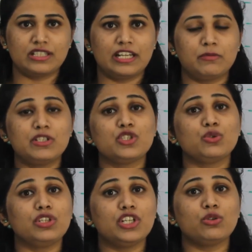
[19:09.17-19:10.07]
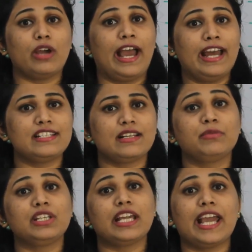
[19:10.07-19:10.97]
That means you need to add
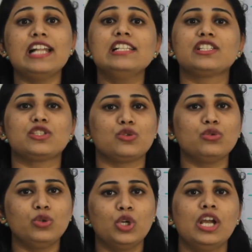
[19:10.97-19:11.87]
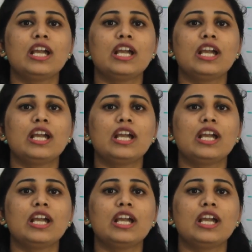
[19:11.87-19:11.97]
something else to